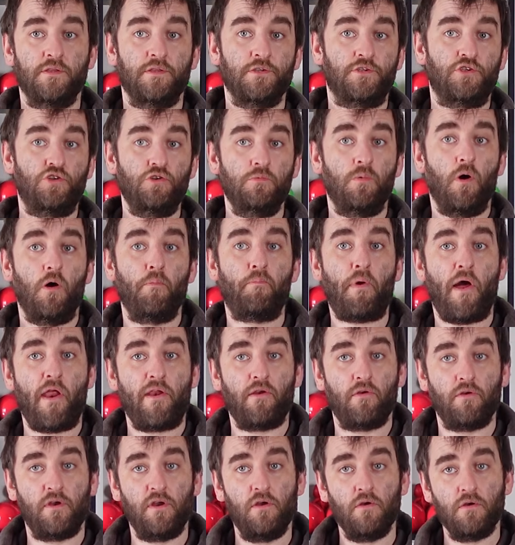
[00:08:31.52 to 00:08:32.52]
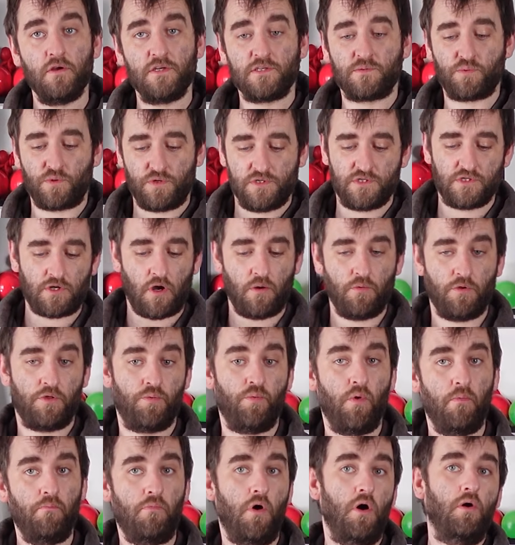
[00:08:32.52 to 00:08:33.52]
the 2-ball pattern here is we're going to start with
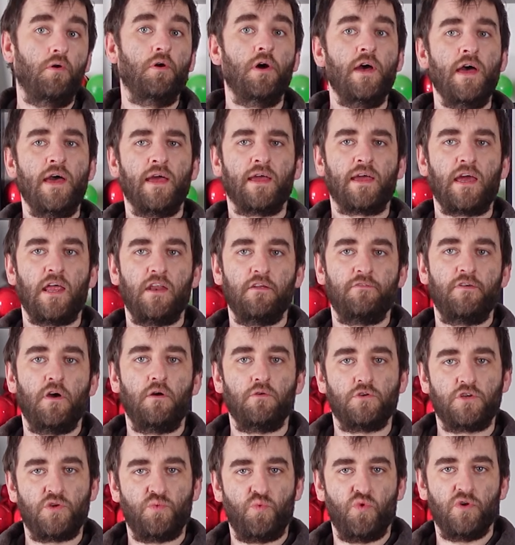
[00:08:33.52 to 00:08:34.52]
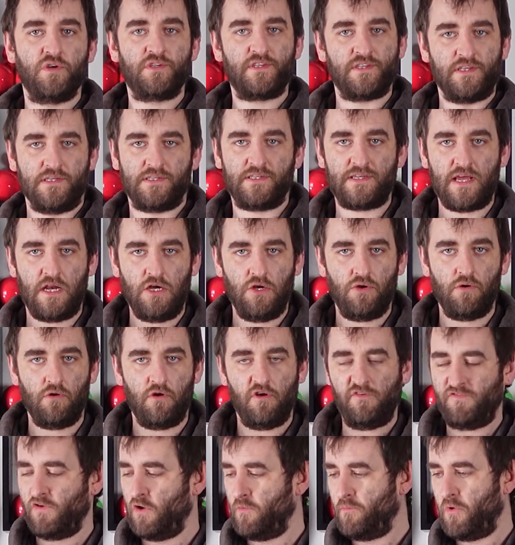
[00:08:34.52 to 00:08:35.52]
1 ball kind of held towards the center
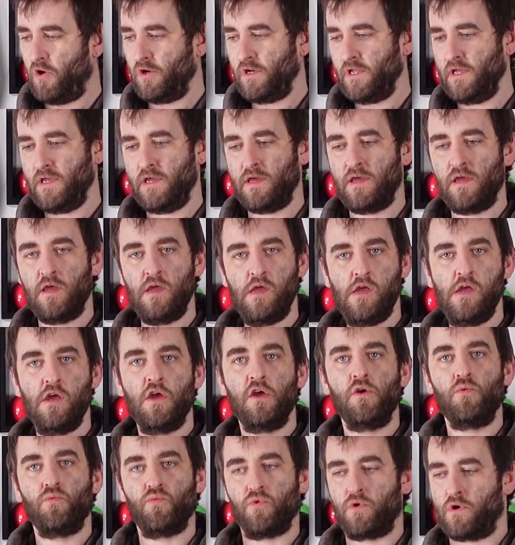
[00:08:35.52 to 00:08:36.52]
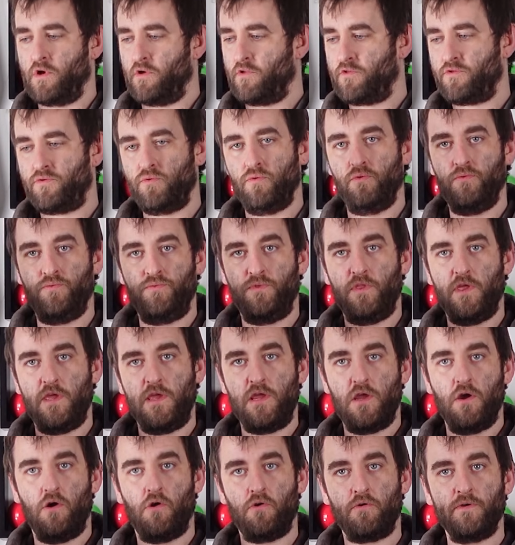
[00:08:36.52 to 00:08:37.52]
of our body. We're going to throw
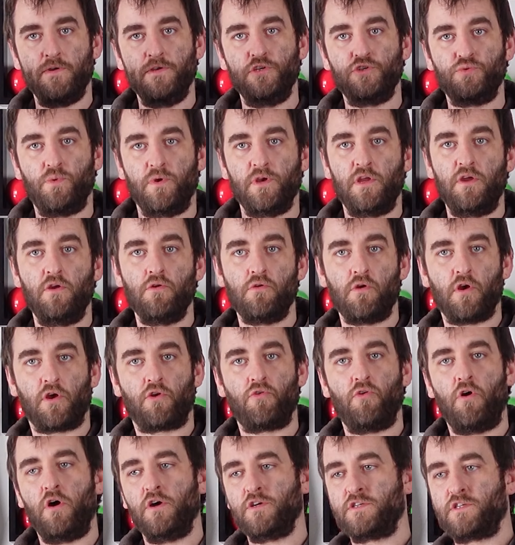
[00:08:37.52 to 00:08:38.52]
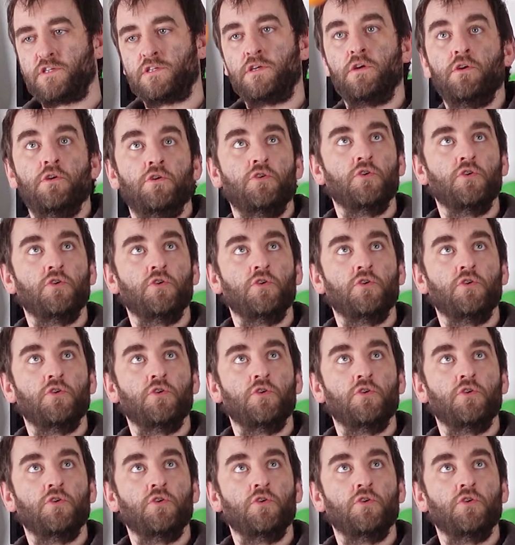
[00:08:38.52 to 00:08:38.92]
the orange one here across,